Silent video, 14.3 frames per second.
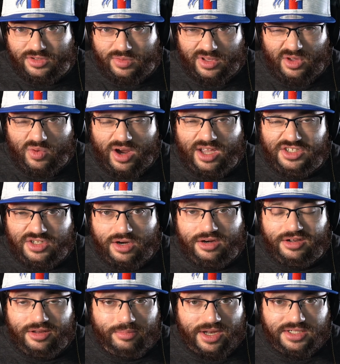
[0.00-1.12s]
And that's really where I
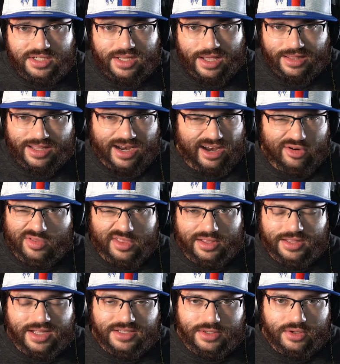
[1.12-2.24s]
started to mention that I don't
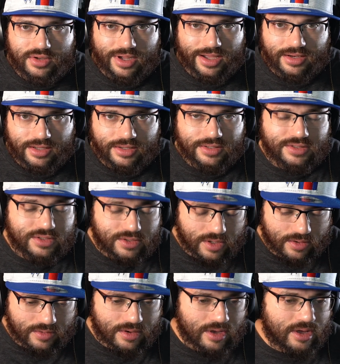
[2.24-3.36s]
think that's a good idea.
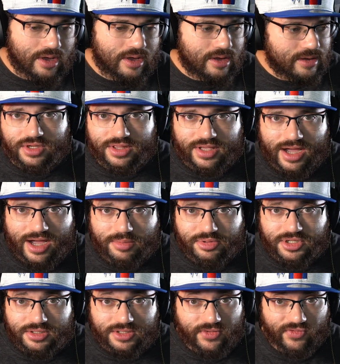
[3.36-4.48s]
So those are the
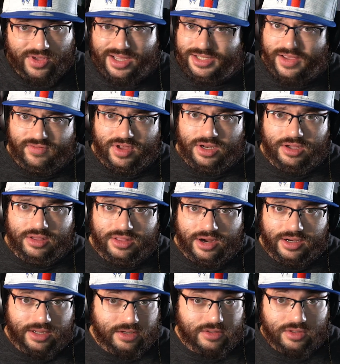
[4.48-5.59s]
options. If you guys have any
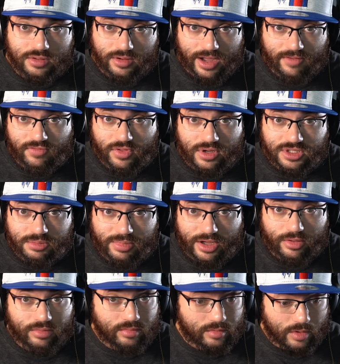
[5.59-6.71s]
other ideas or have thoughts
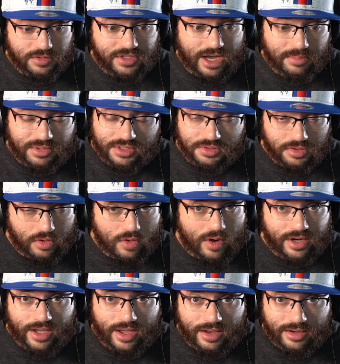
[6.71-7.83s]
about those options,
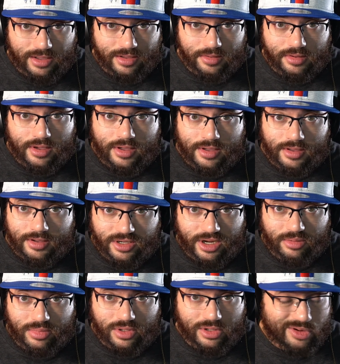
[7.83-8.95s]
go on ahead and
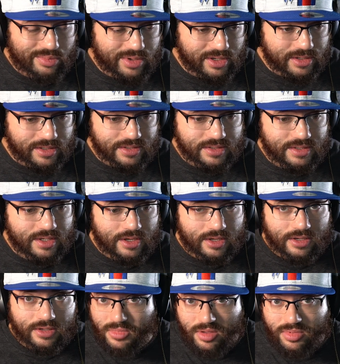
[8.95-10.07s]
comment down below, because
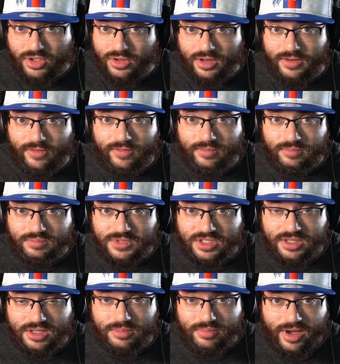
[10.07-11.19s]
maybe you didn't
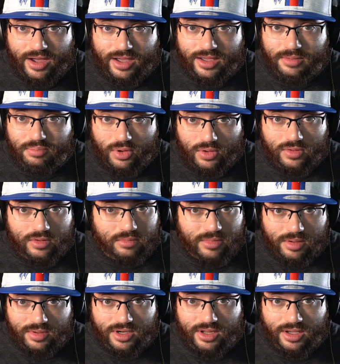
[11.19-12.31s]
see my poll or
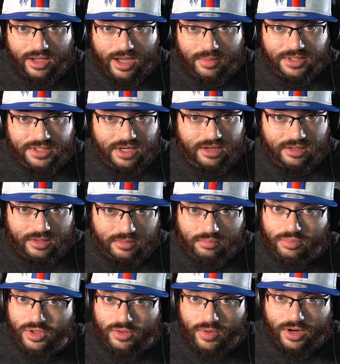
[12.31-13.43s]
maybe you didn't comment on it,
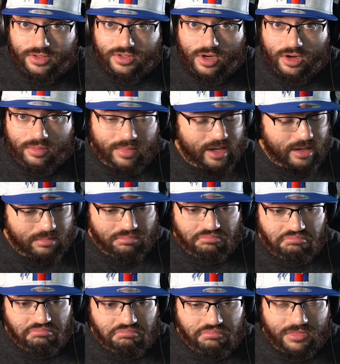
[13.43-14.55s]
but you want to talk about it.
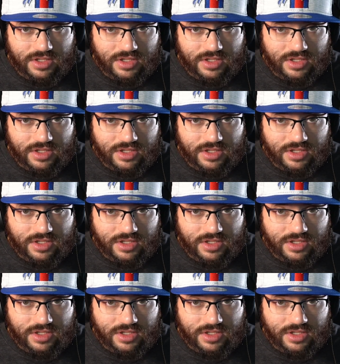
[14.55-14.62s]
